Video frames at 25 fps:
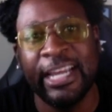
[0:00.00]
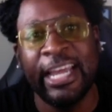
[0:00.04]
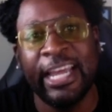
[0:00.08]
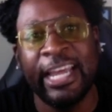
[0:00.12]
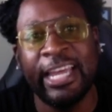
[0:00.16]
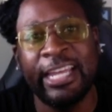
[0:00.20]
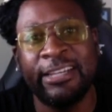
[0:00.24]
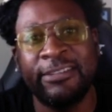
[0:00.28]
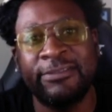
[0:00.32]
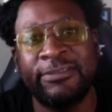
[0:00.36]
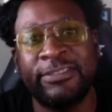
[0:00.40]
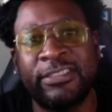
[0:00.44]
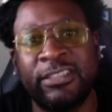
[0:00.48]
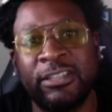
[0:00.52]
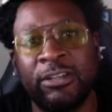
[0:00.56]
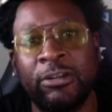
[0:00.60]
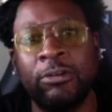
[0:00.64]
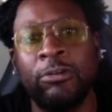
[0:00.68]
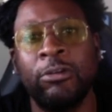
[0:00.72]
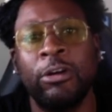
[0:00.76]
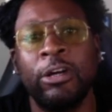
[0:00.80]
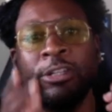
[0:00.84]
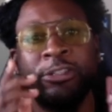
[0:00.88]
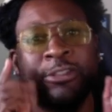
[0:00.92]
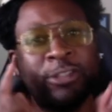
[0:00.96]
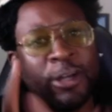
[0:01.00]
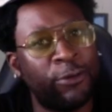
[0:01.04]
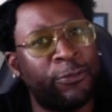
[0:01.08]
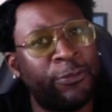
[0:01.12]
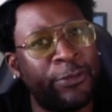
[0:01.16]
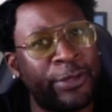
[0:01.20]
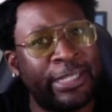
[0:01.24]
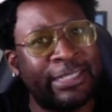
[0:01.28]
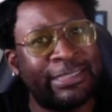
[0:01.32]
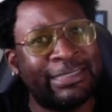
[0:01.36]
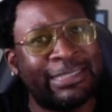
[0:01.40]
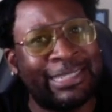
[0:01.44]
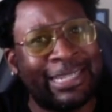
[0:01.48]
And if so, don't
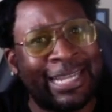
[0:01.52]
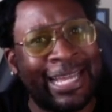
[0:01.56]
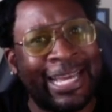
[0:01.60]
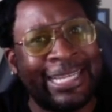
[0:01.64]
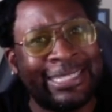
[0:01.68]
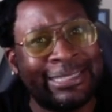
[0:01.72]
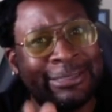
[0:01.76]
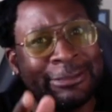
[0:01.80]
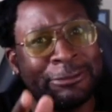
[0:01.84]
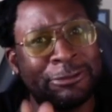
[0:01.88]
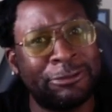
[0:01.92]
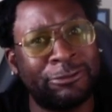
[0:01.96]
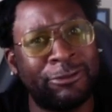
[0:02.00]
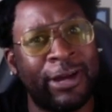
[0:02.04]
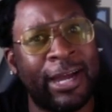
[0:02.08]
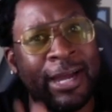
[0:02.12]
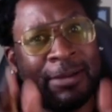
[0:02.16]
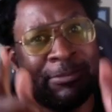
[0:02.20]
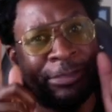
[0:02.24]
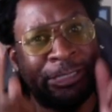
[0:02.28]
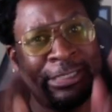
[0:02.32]
forget to like, subscribe,